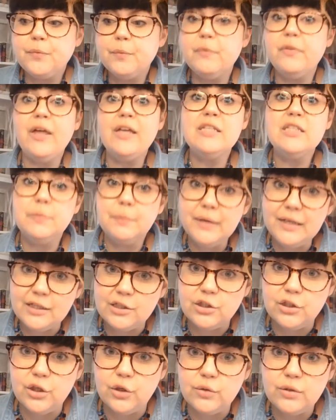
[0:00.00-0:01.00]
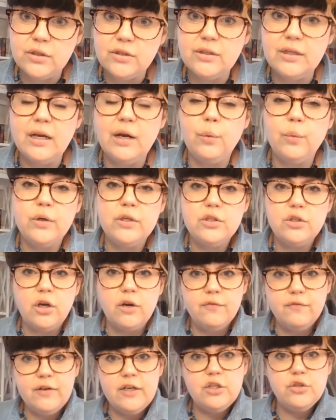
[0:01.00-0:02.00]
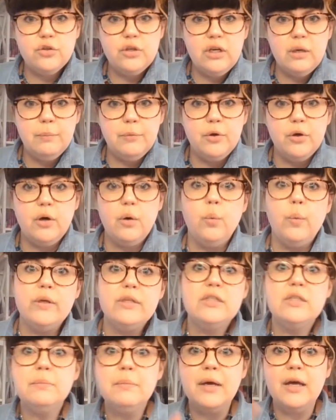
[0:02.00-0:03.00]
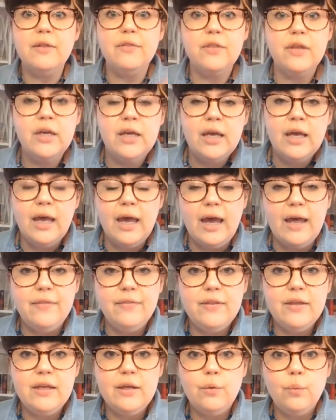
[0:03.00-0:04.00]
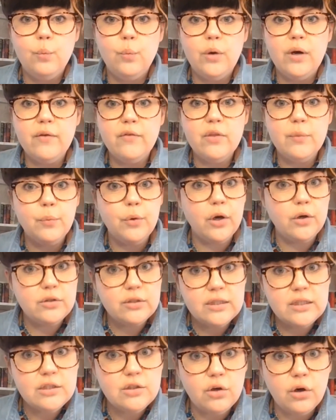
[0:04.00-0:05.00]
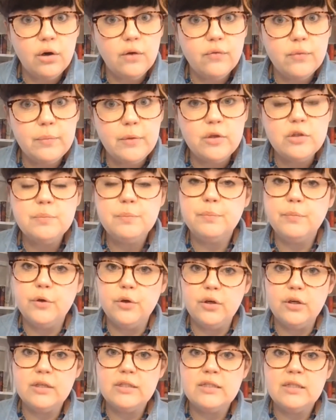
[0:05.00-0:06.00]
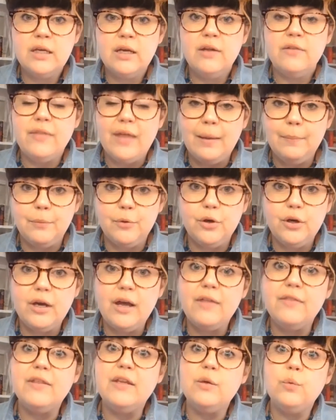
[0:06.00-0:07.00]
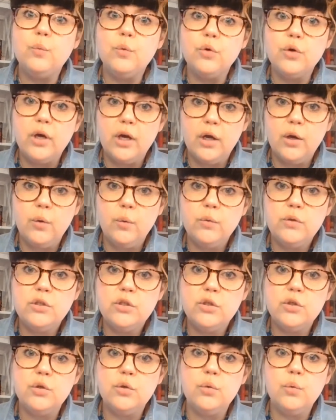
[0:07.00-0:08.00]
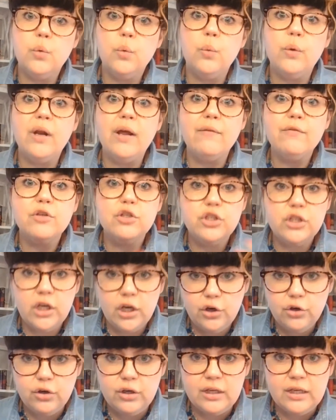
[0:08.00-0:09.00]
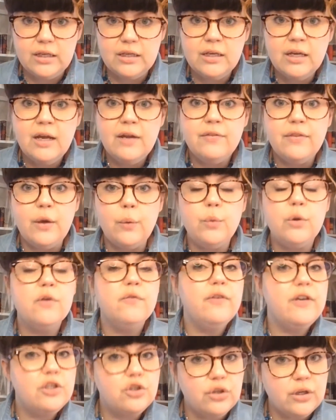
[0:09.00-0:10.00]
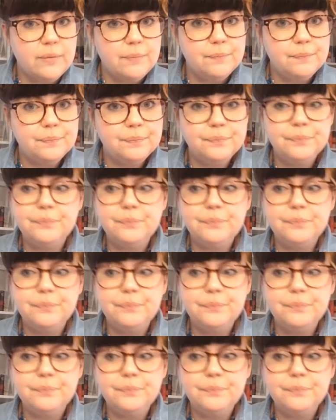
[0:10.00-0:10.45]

But that's the biggest news is that I want to start featuring a book once a month, and then whatever the proceeds are from those books, that book, and then it will go to whatever charity that we are featuring.